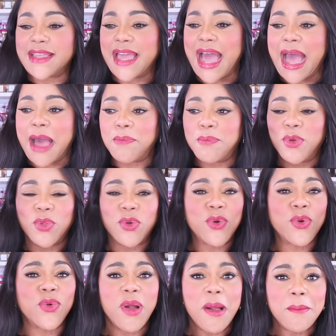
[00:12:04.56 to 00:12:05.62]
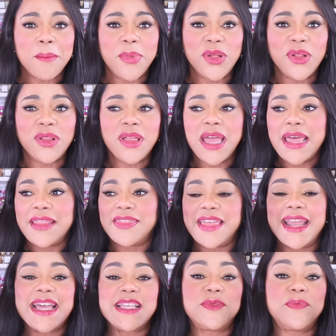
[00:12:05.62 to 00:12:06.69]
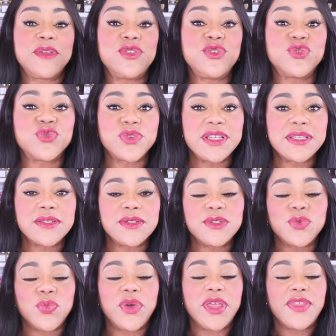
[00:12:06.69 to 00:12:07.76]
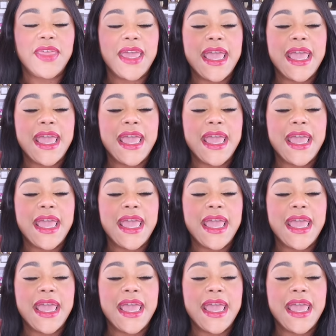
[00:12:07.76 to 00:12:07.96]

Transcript: apple crumble that has been drizzled with